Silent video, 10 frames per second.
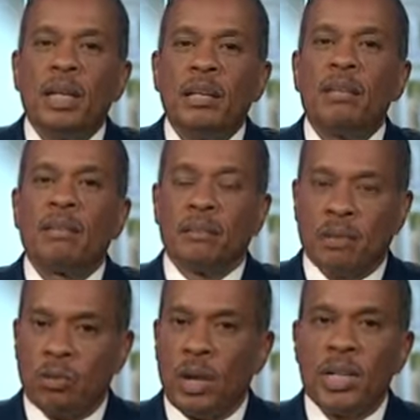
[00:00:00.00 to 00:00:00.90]
me,
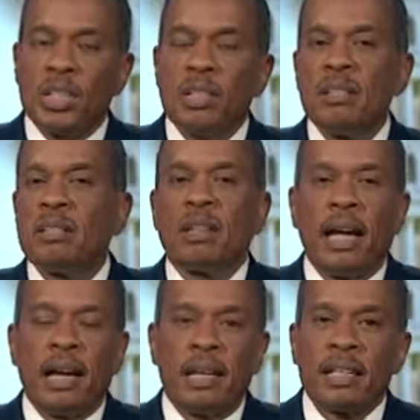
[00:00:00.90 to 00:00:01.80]
the Russians
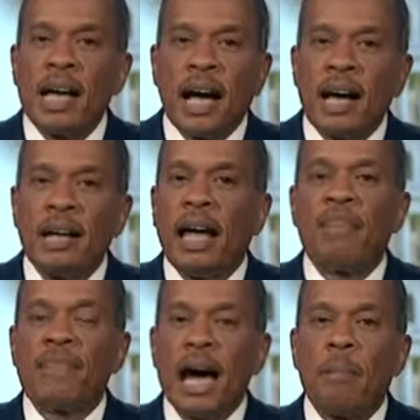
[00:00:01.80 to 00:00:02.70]
and Assad
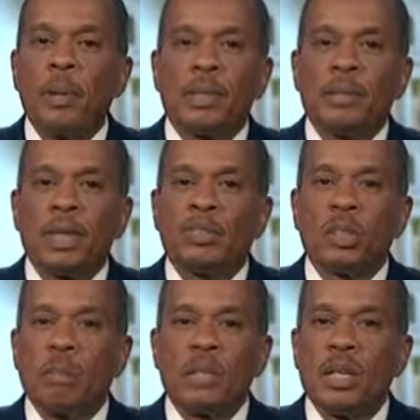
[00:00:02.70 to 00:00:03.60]
have now put themselves
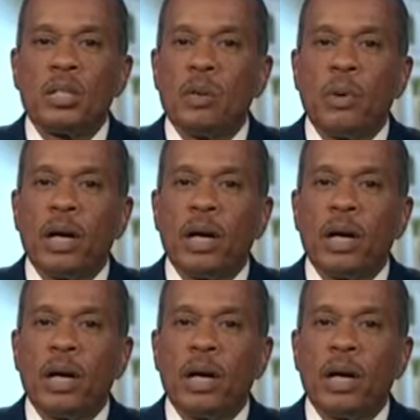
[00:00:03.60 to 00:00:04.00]
in a position